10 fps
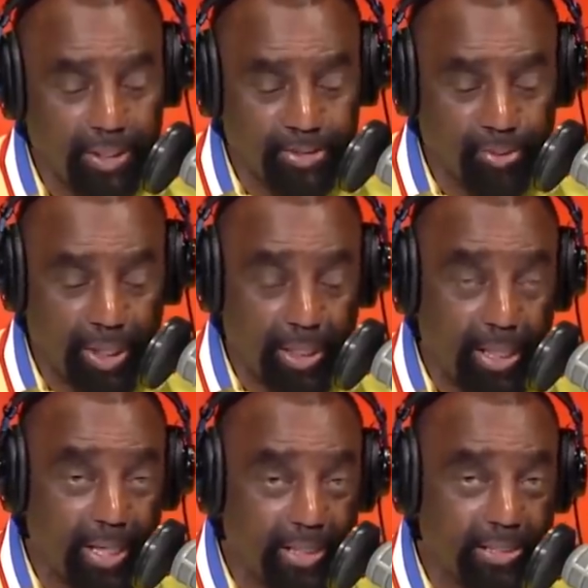And that's
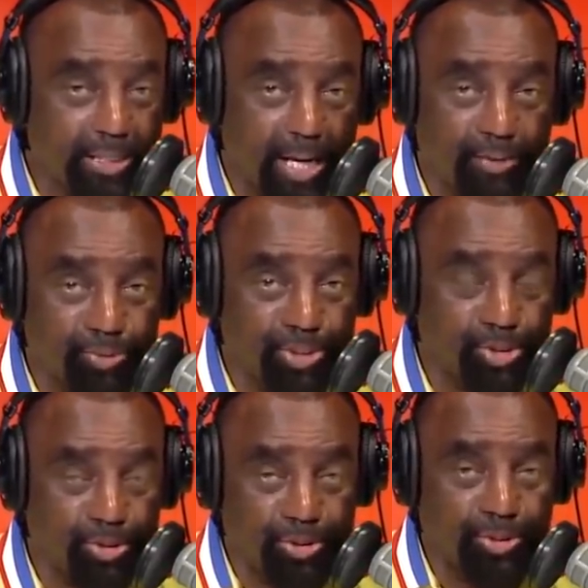why the ladies got to
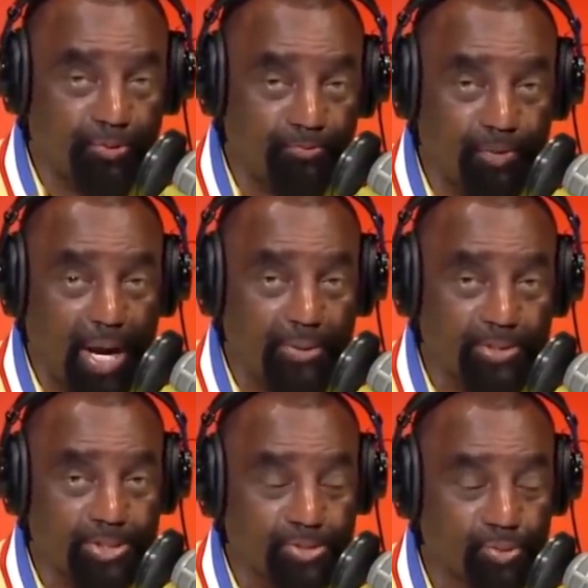return to the
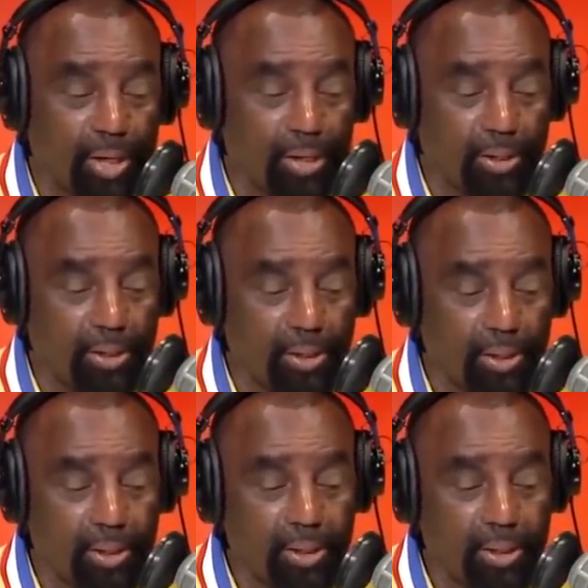fathers as well.